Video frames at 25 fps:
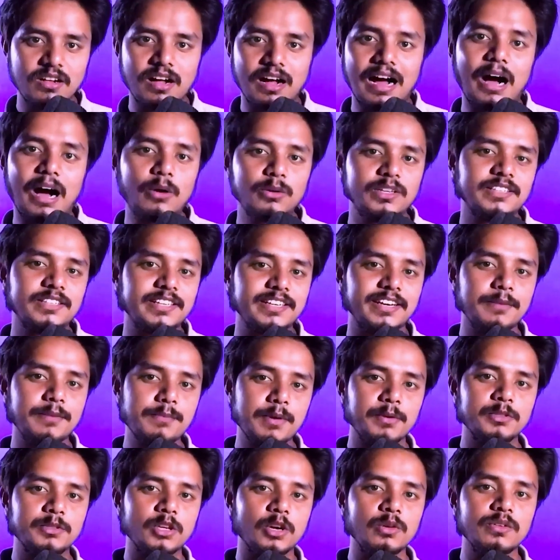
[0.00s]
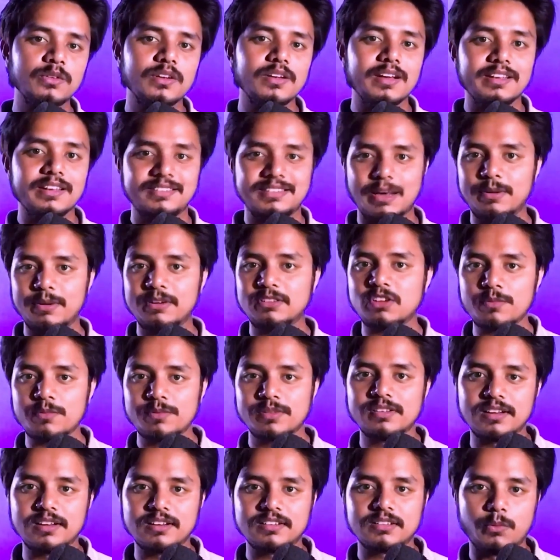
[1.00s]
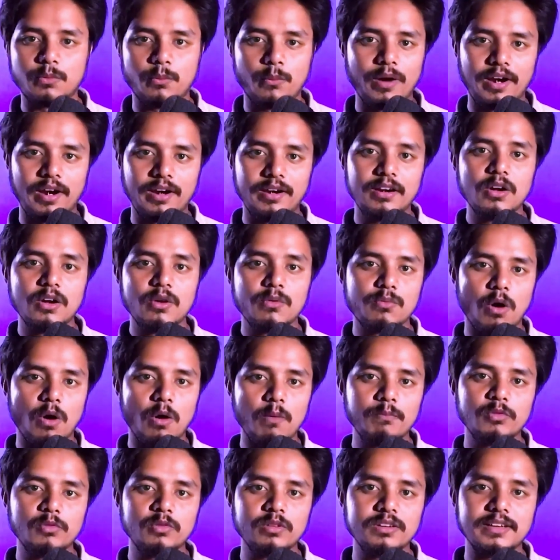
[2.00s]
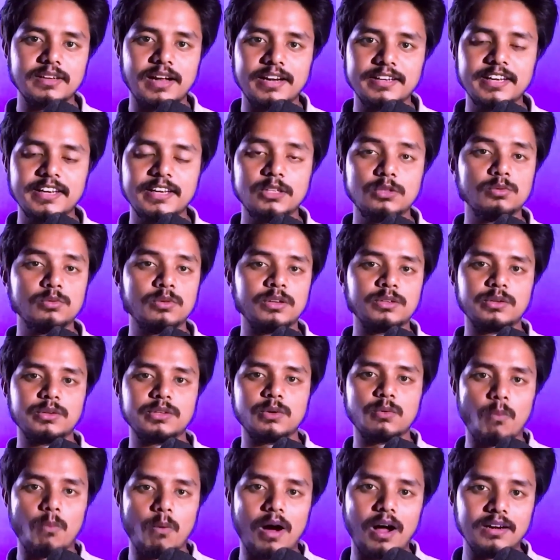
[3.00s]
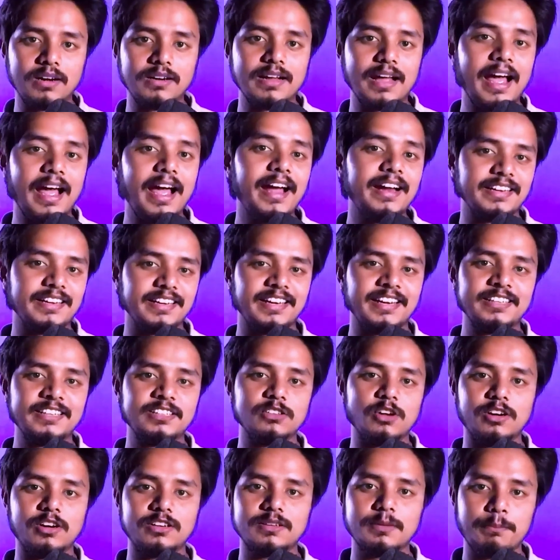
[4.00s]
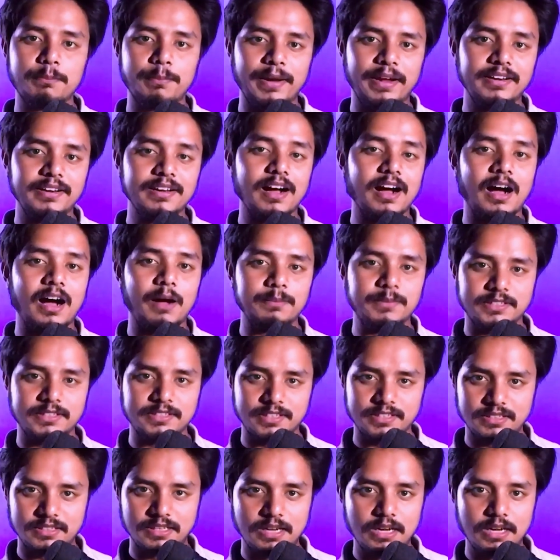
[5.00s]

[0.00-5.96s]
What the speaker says: Outdated information. Several top results were from 2019 to 2021 and had not been updated.